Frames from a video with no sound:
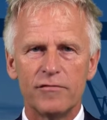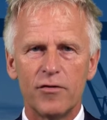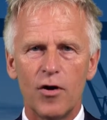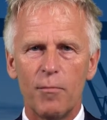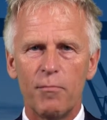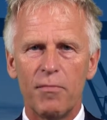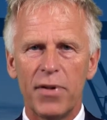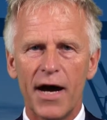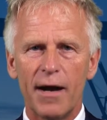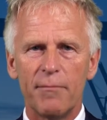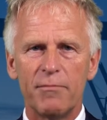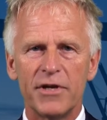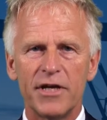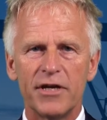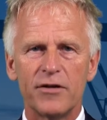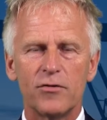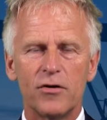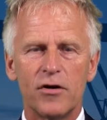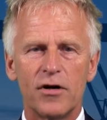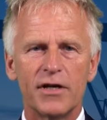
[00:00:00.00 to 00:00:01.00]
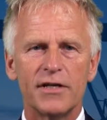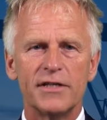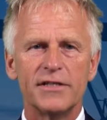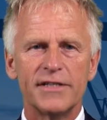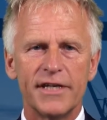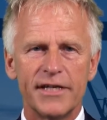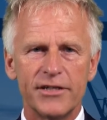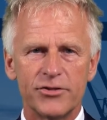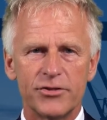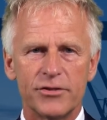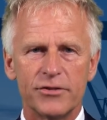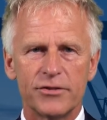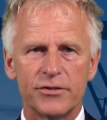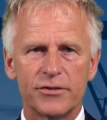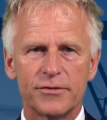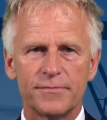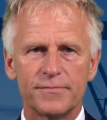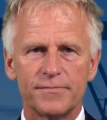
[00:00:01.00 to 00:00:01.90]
for public organizations.